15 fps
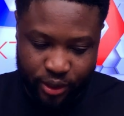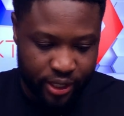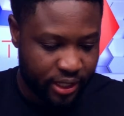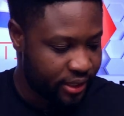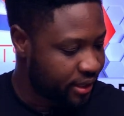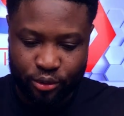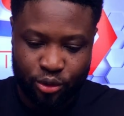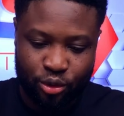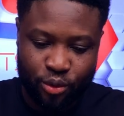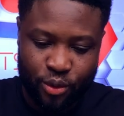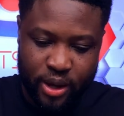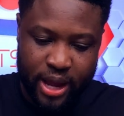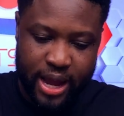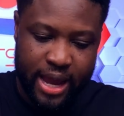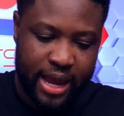is
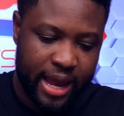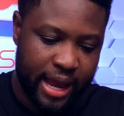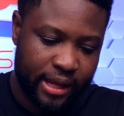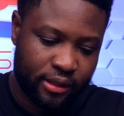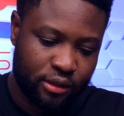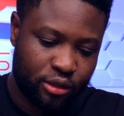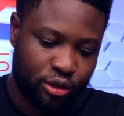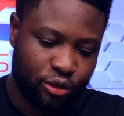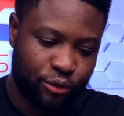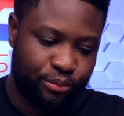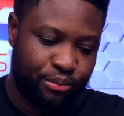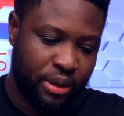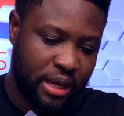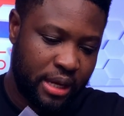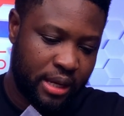2A and
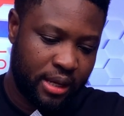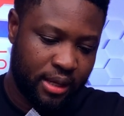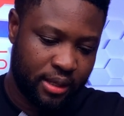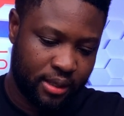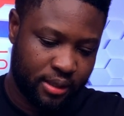2B.